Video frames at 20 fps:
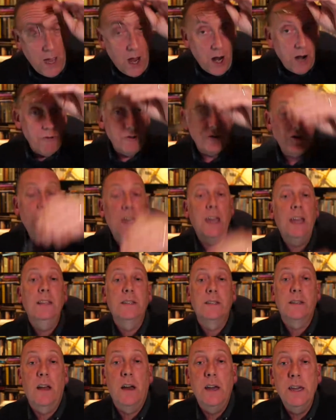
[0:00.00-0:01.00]
Irish
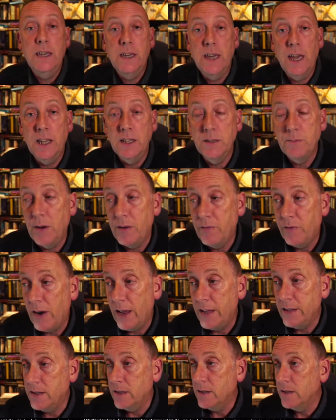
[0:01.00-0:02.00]
Kings and High Kings by
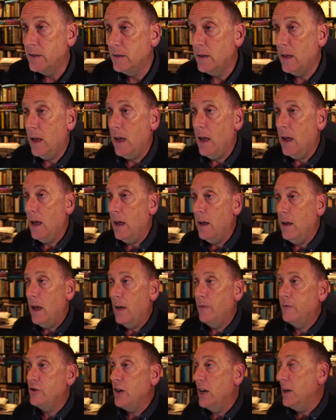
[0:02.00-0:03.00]
Francis uh,
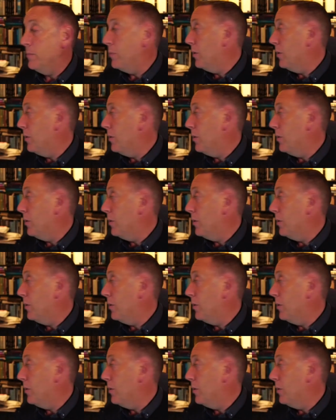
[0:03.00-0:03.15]
F.J.